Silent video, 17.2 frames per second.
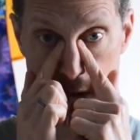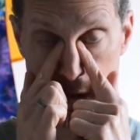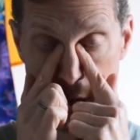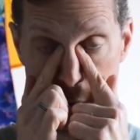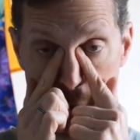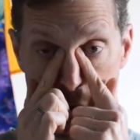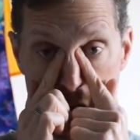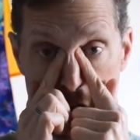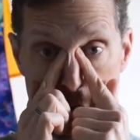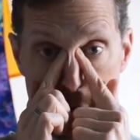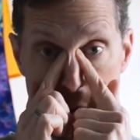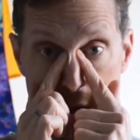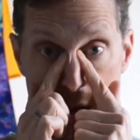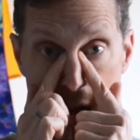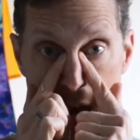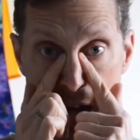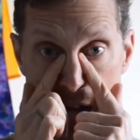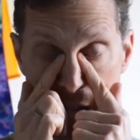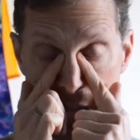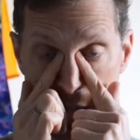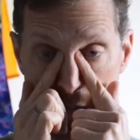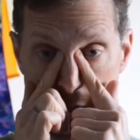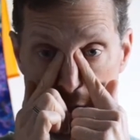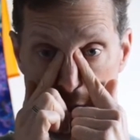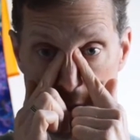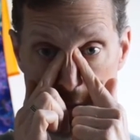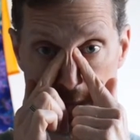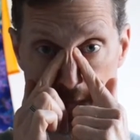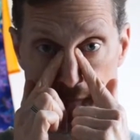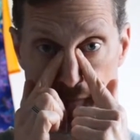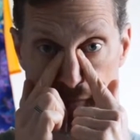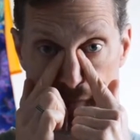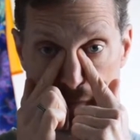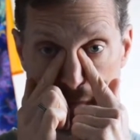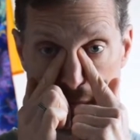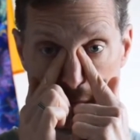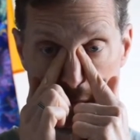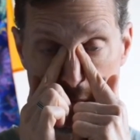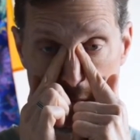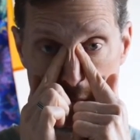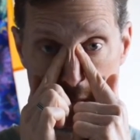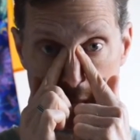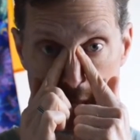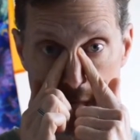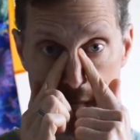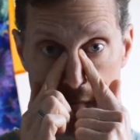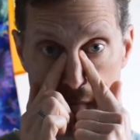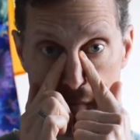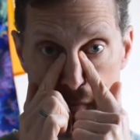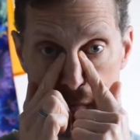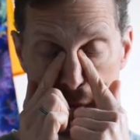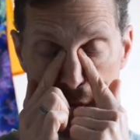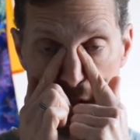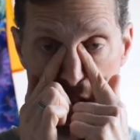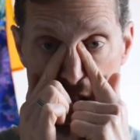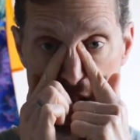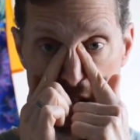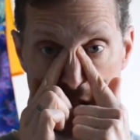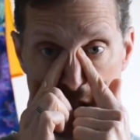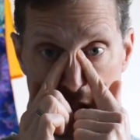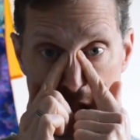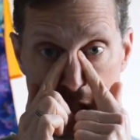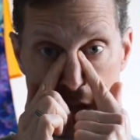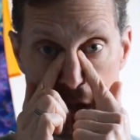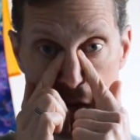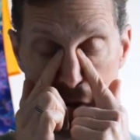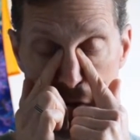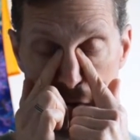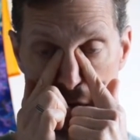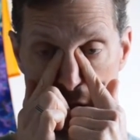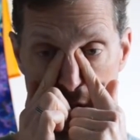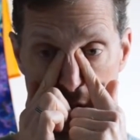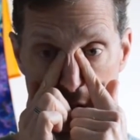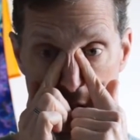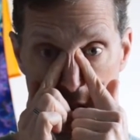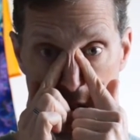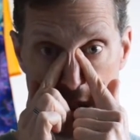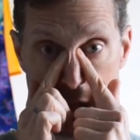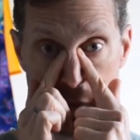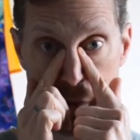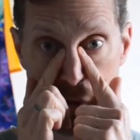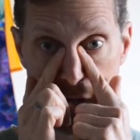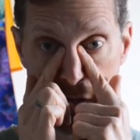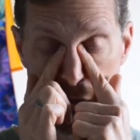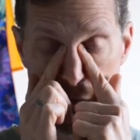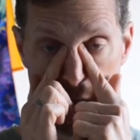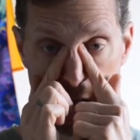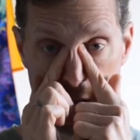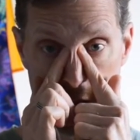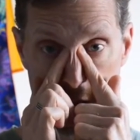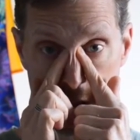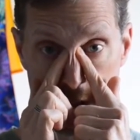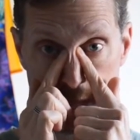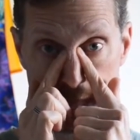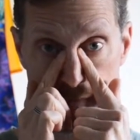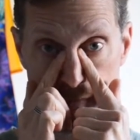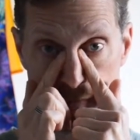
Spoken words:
We're going to do 9 of these. Nice and slow, 9 in one direction.